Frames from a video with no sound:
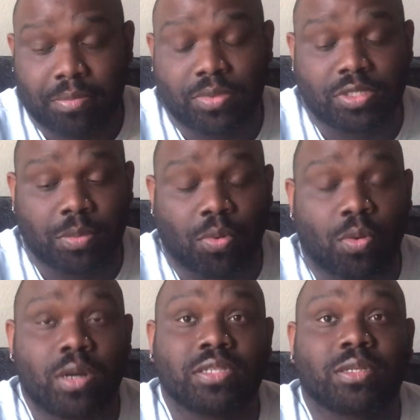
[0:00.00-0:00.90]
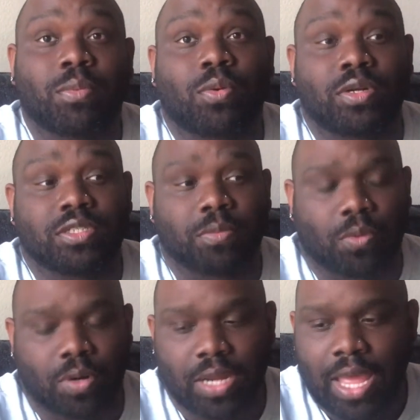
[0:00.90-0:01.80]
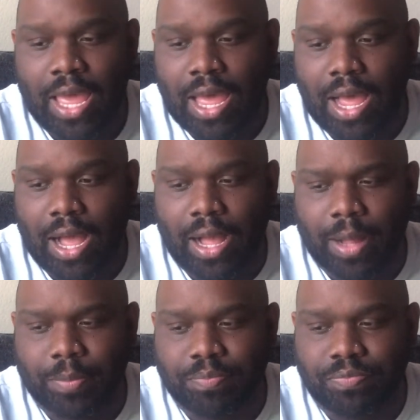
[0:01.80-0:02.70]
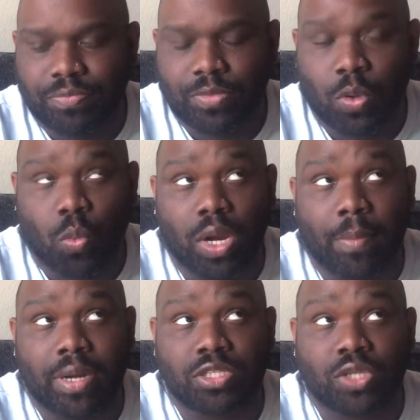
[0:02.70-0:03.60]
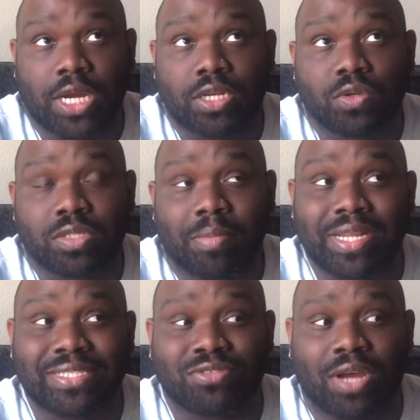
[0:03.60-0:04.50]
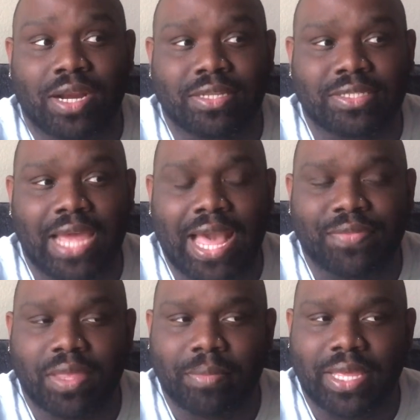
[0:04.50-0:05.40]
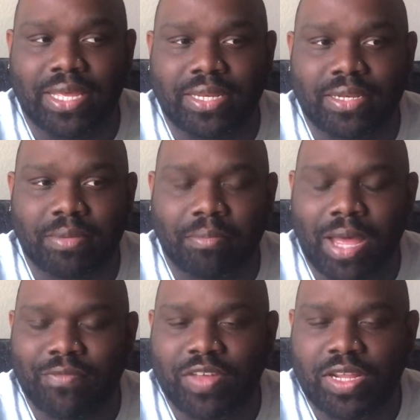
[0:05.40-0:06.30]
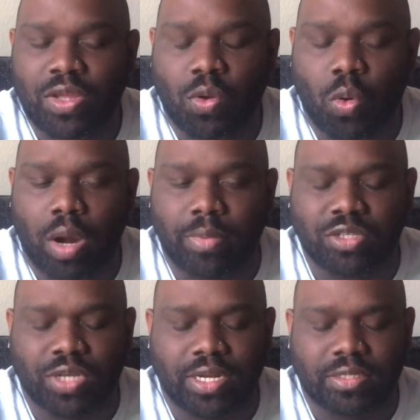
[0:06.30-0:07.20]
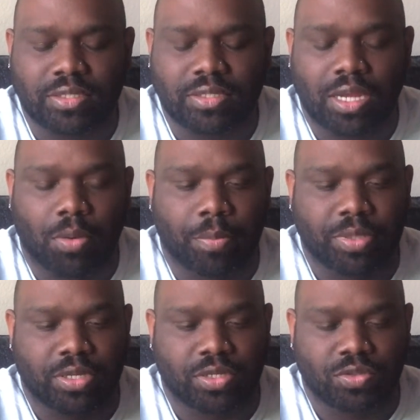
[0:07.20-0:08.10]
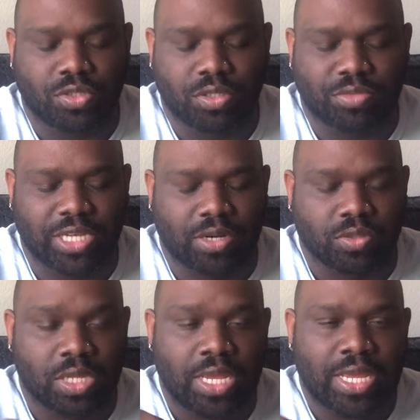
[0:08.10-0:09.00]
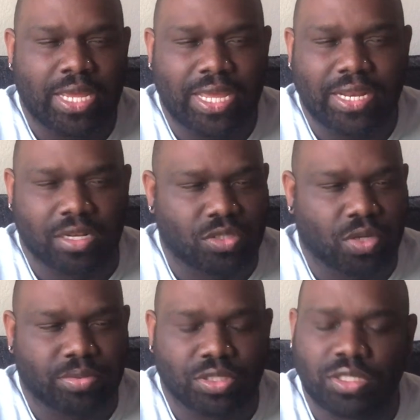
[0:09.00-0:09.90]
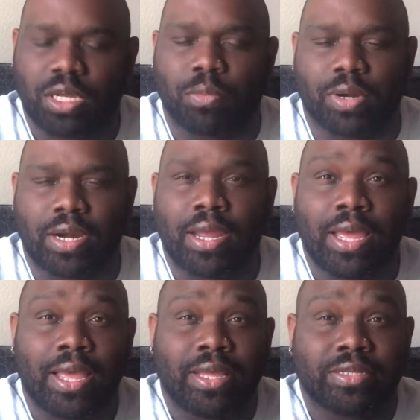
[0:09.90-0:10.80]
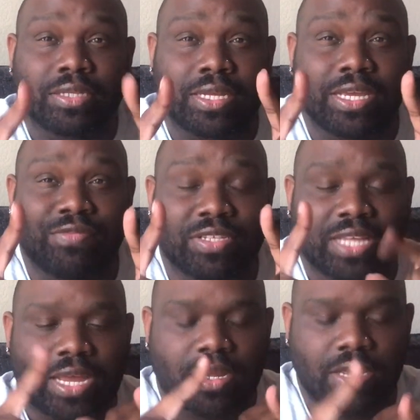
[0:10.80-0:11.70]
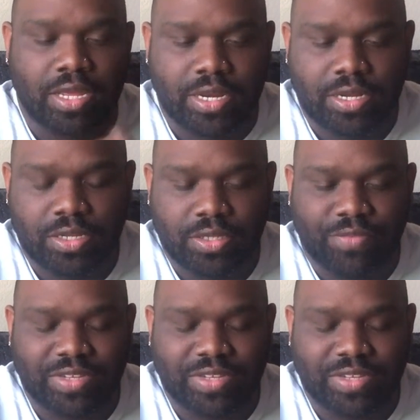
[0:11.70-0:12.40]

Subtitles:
Support, support, support. What I'm going to try to do is I'm going to try to tag them in my video, or I want to put their YouTube channels in the description somewhere. If it's not in the